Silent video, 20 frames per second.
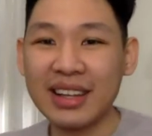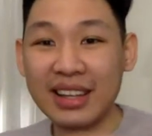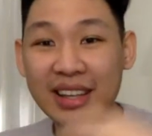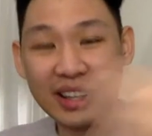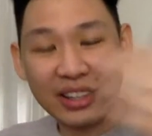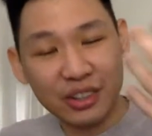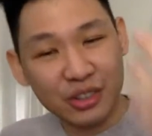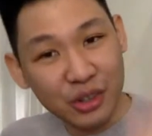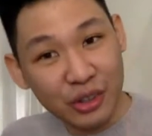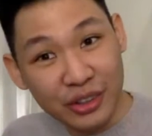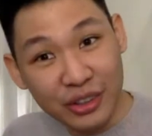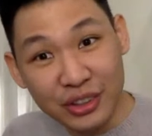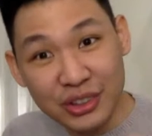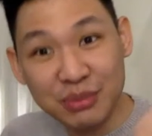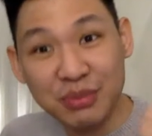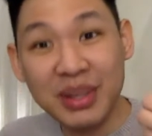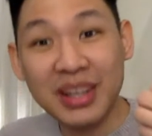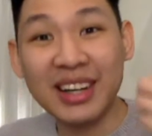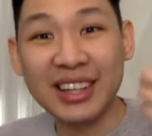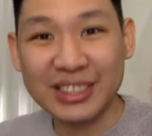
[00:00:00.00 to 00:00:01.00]
he
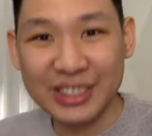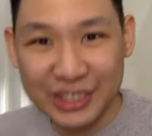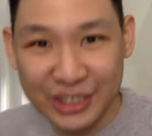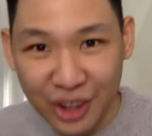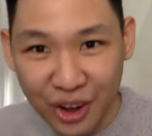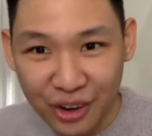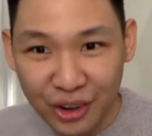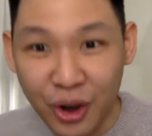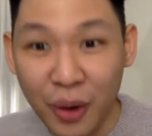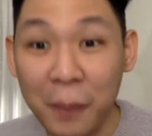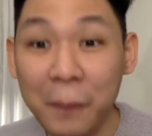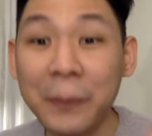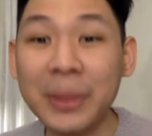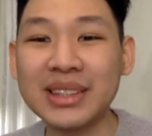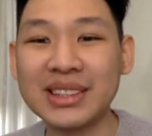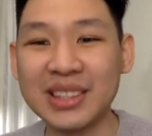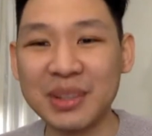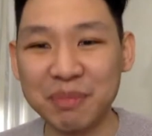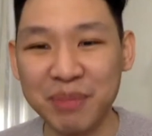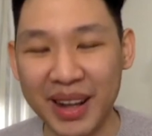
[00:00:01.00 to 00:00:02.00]
introduced me a stock called
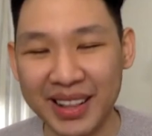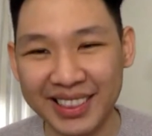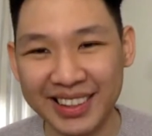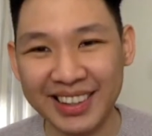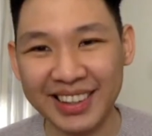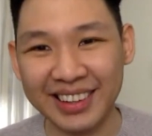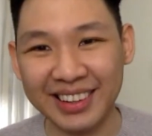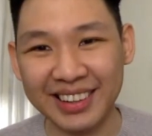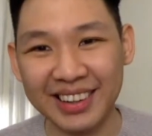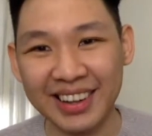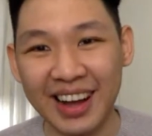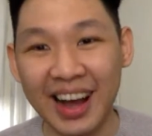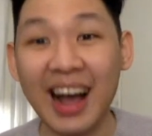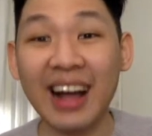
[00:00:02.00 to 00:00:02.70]
PC Partner.